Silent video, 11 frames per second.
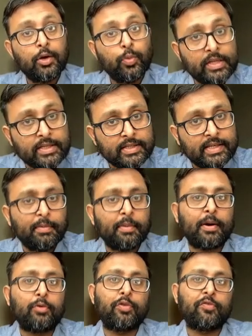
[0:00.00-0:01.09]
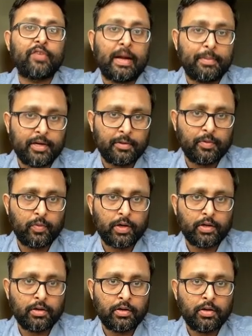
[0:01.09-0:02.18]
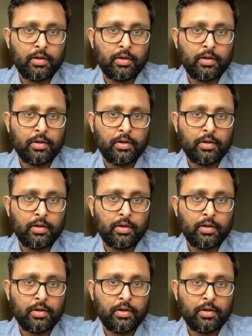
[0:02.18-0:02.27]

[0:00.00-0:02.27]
with the same amount of capital per worker